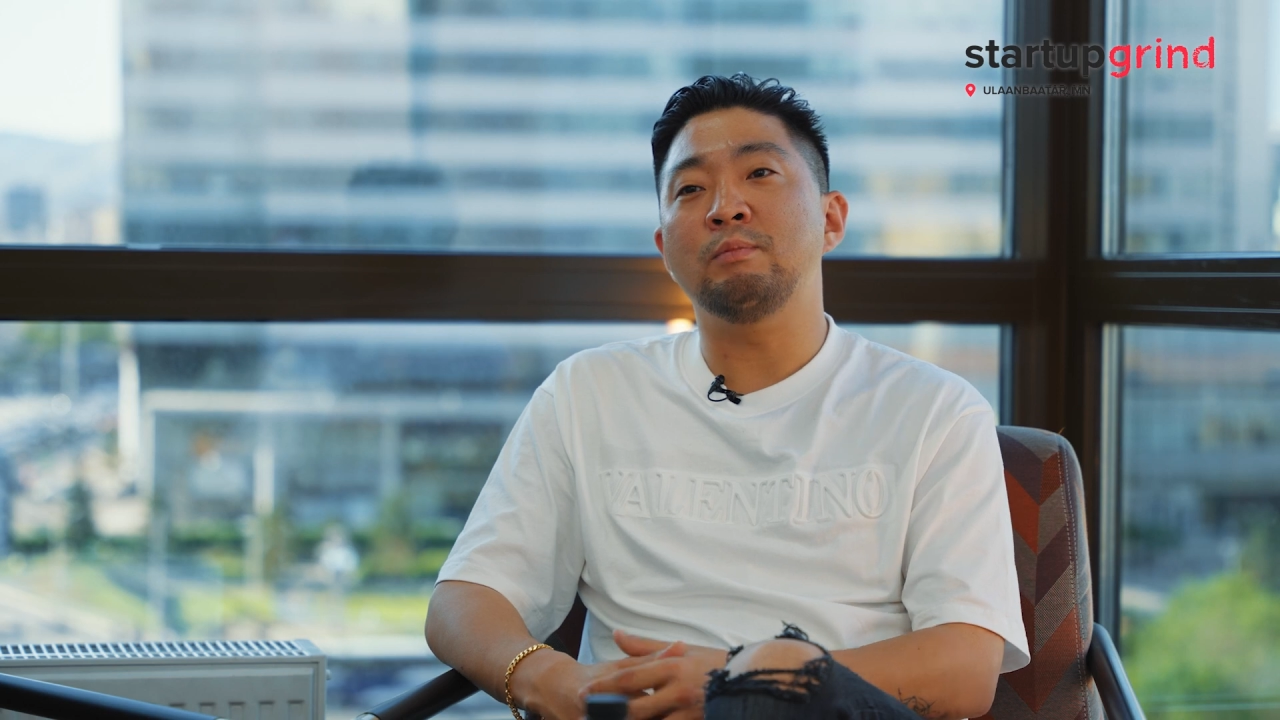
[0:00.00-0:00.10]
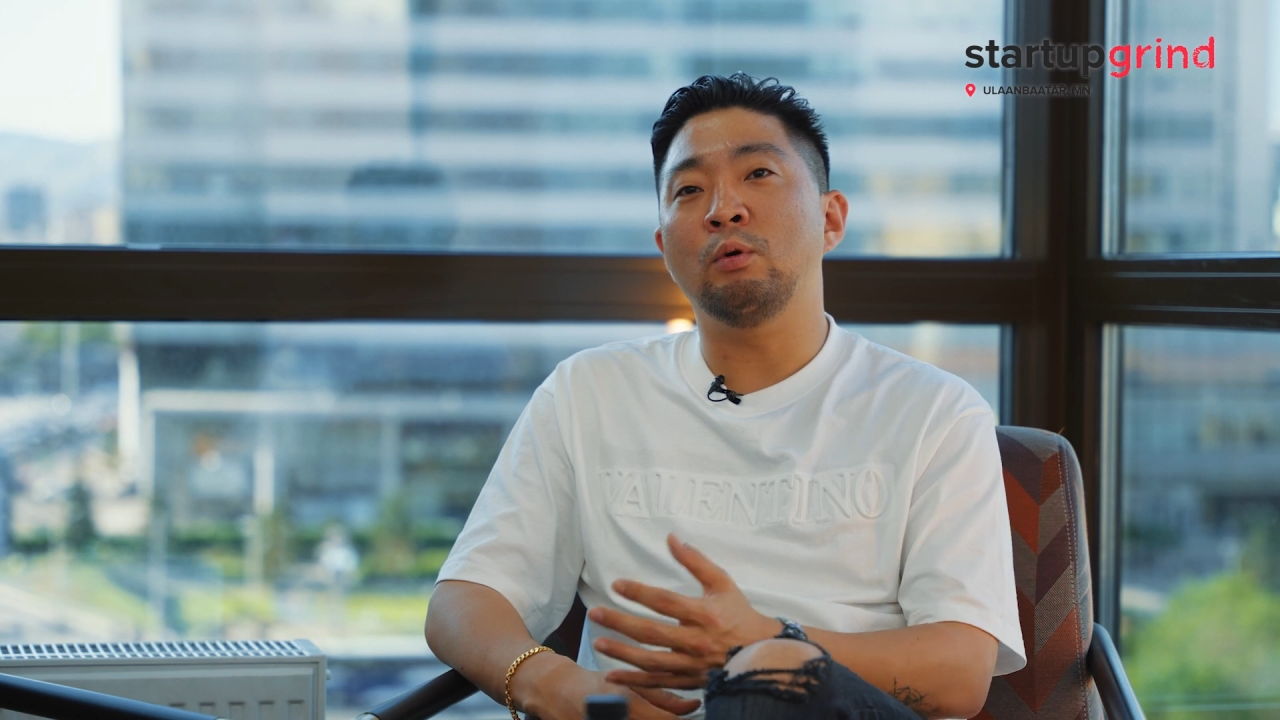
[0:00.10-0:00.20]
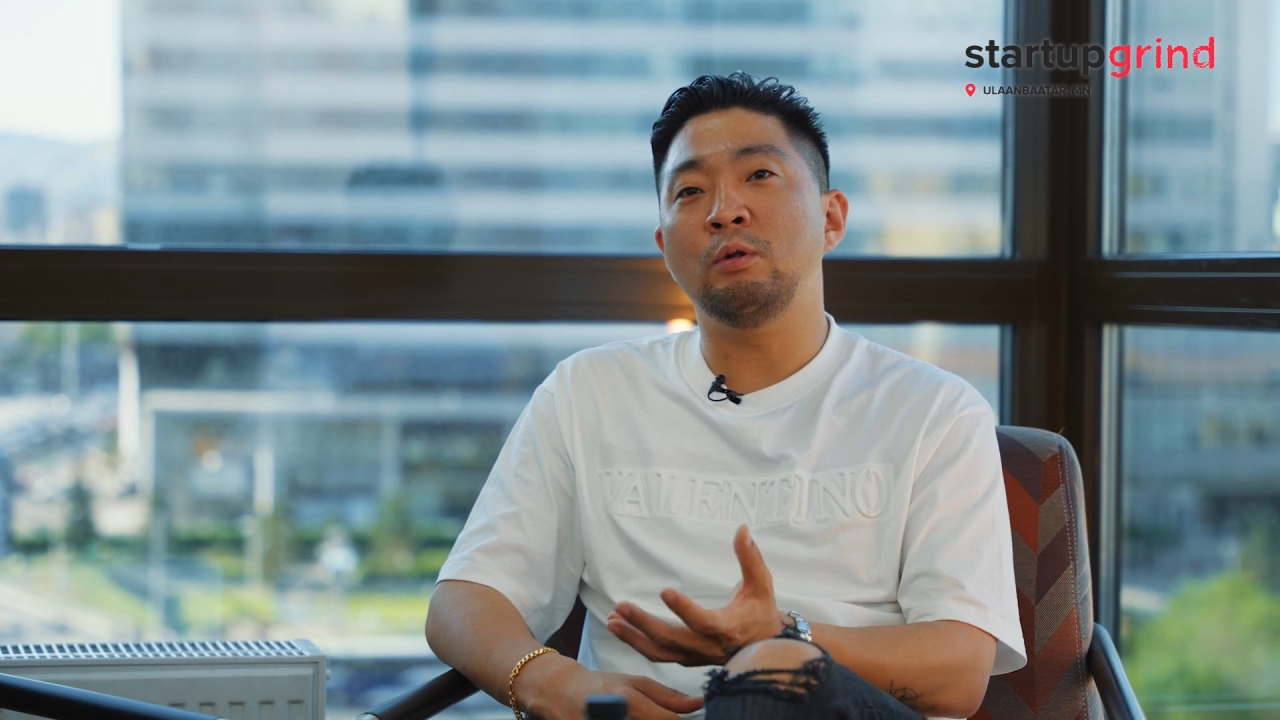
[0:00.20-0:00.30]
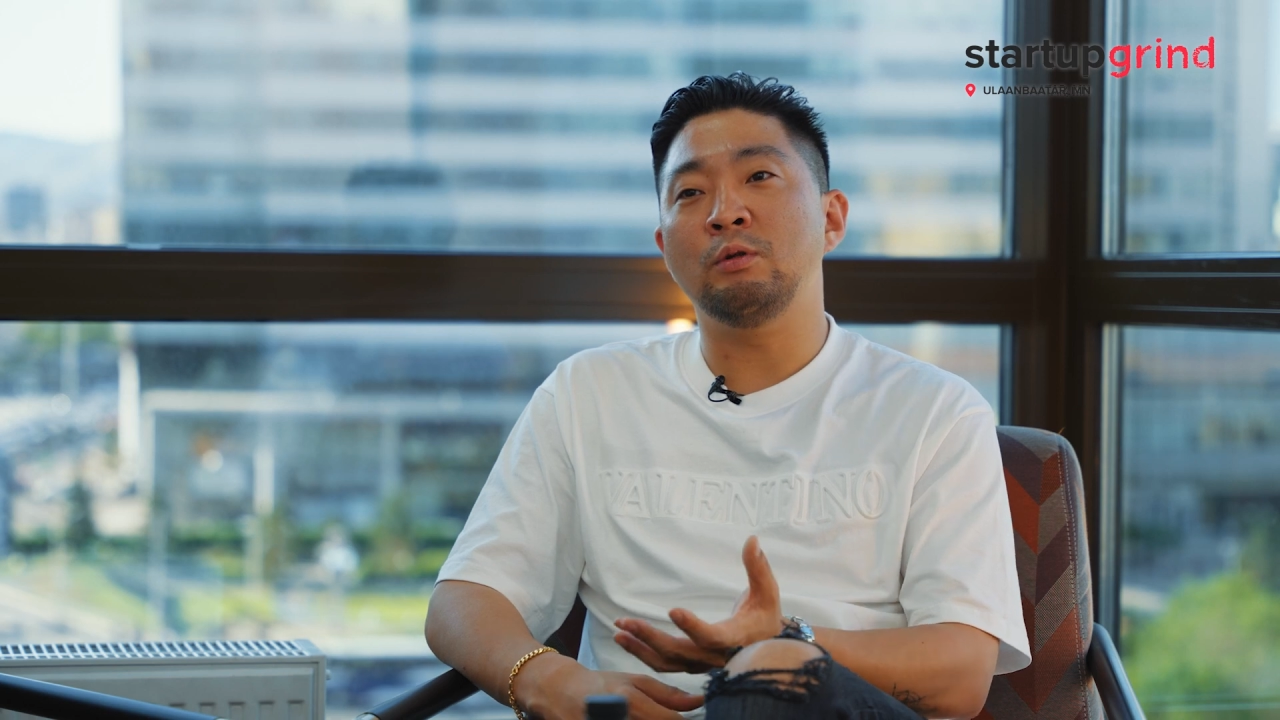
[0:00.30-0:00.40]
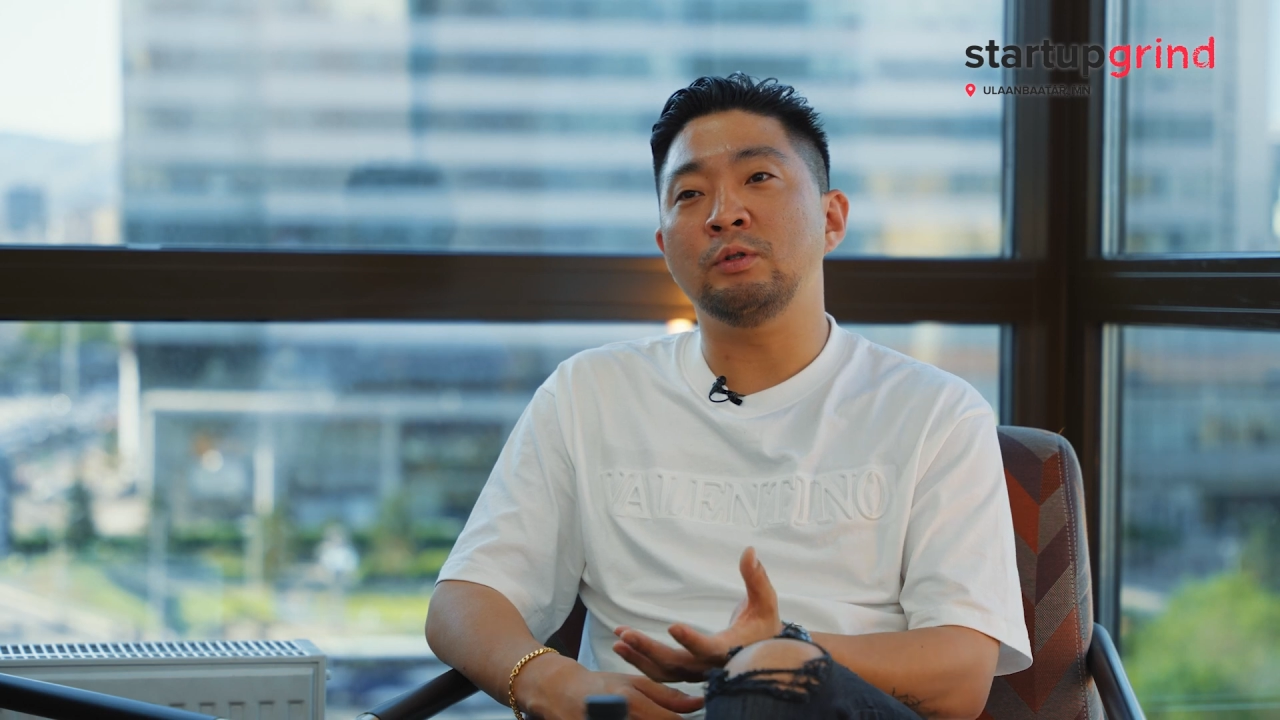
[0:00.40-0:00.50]

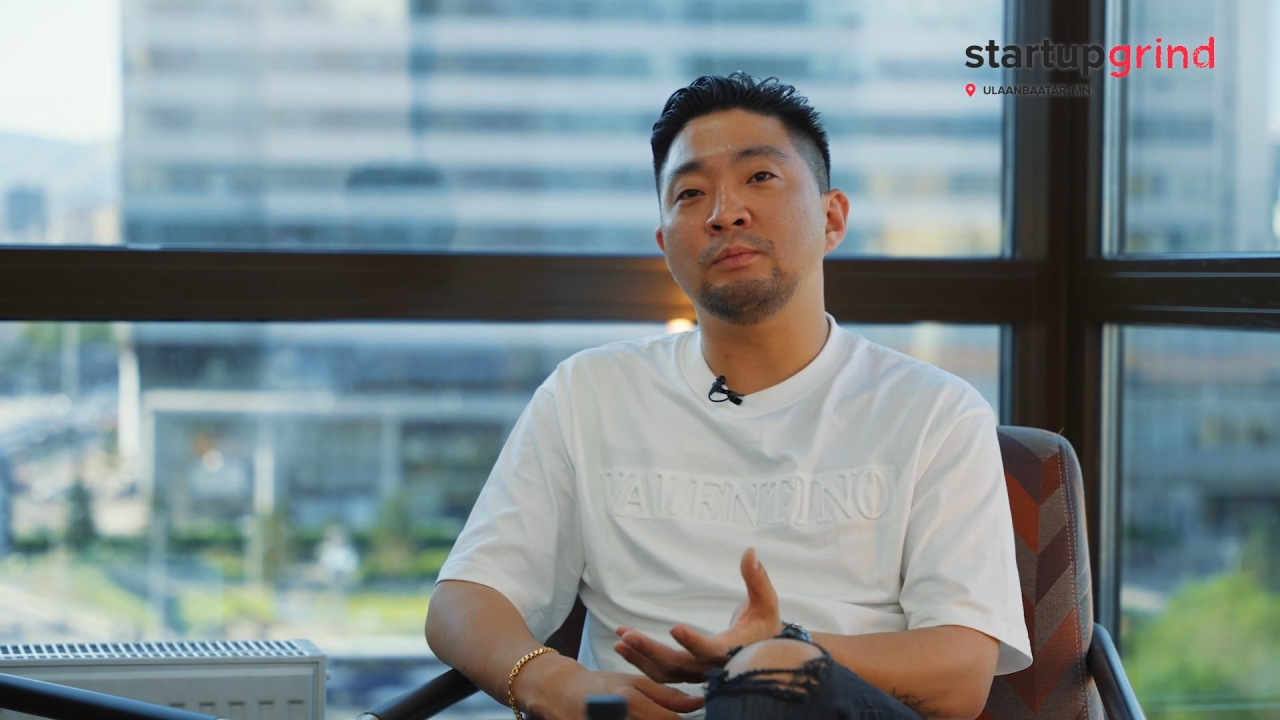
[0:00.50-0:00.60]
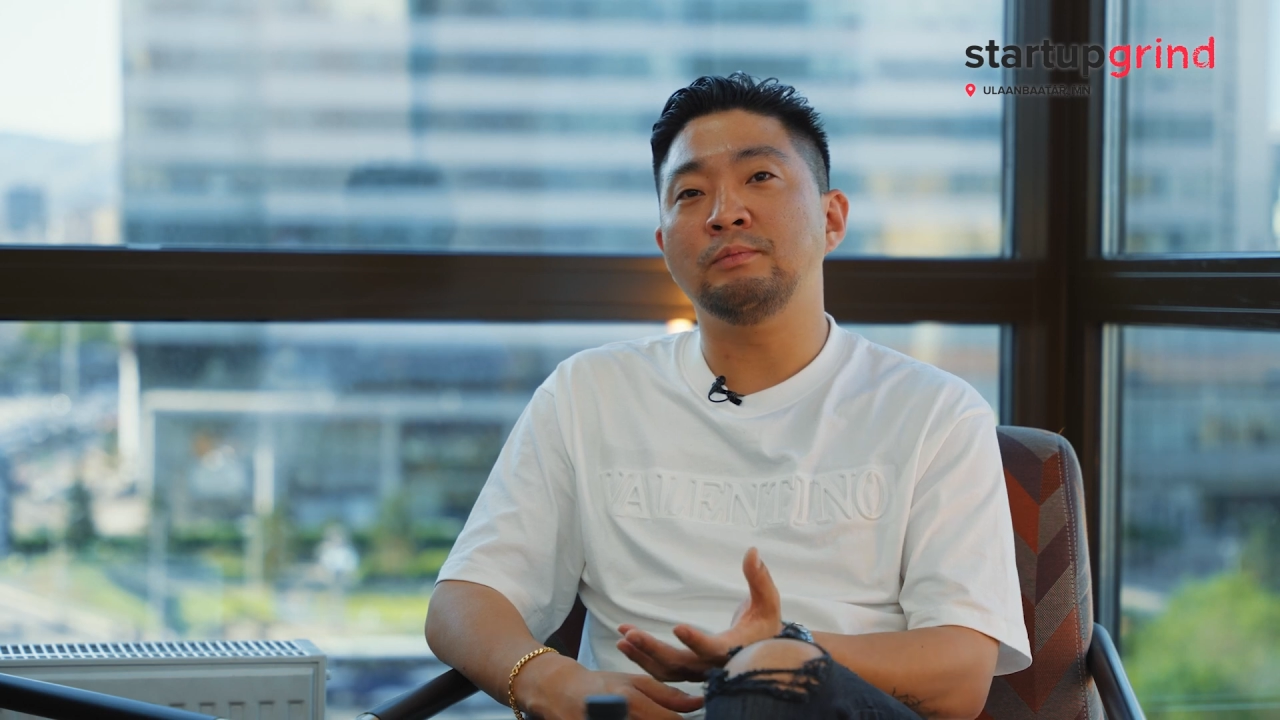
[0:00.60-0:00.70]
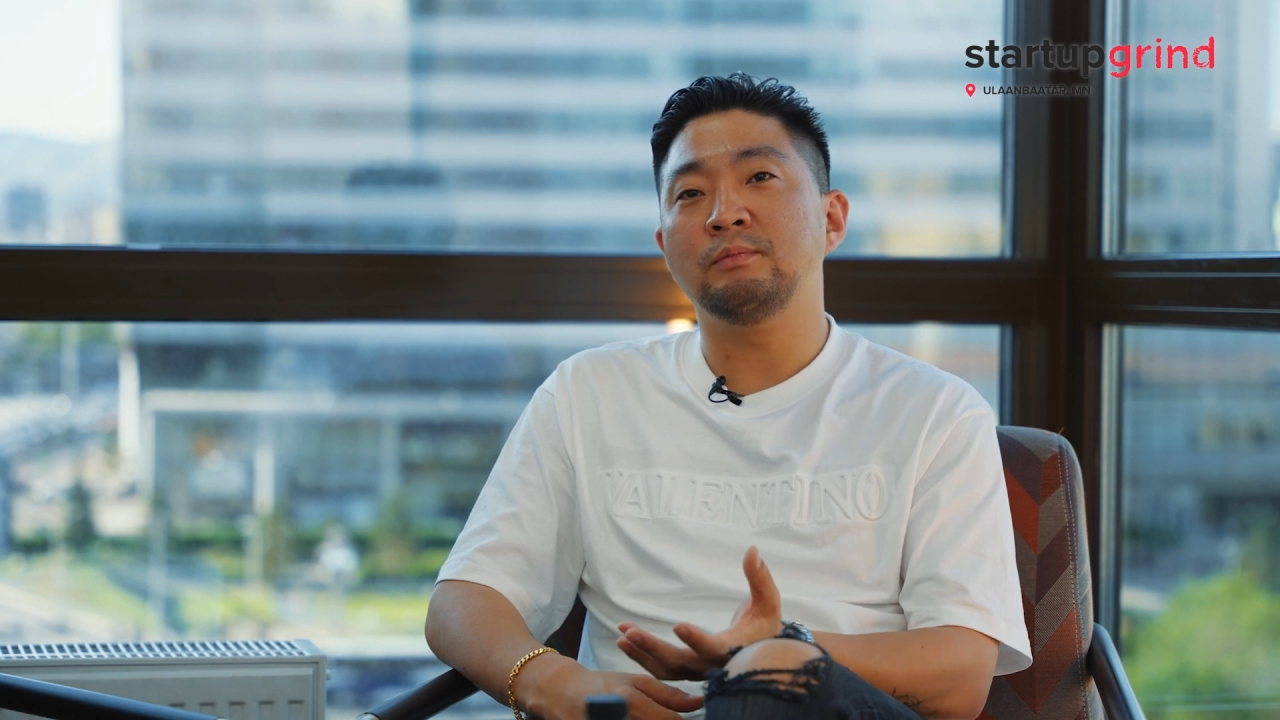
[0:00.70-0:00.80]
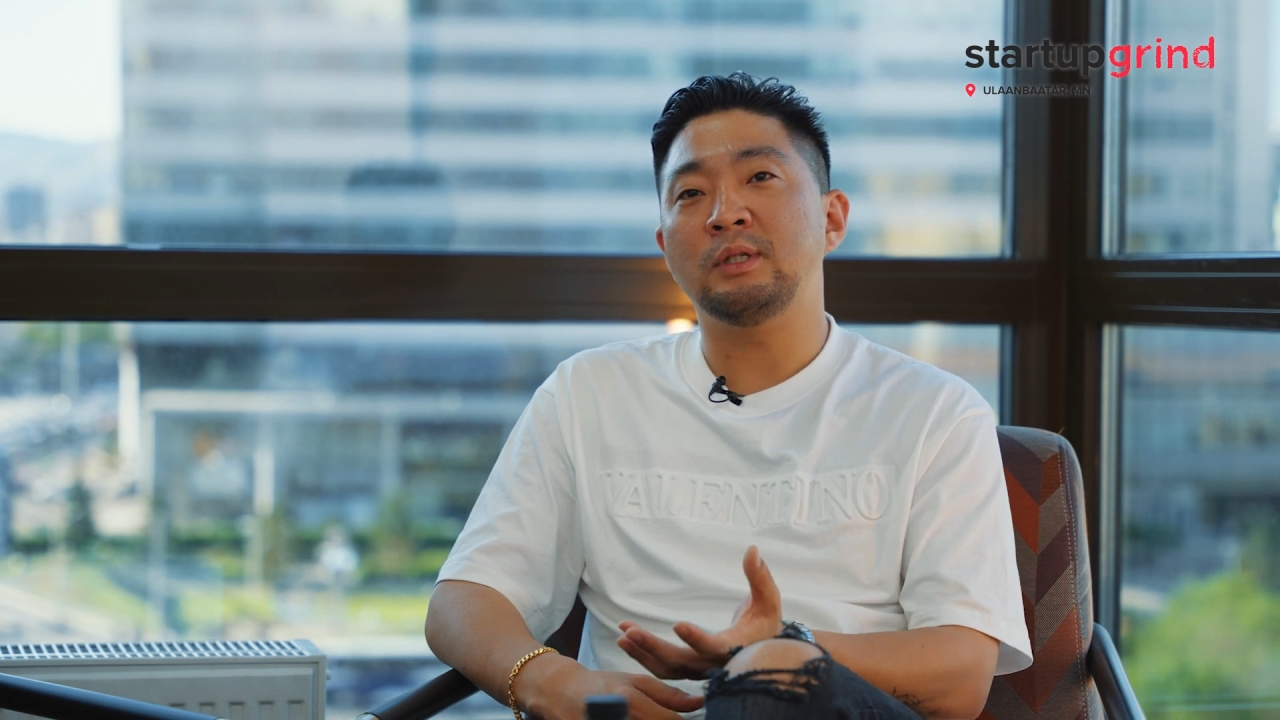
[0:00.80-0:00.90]
Boiler Room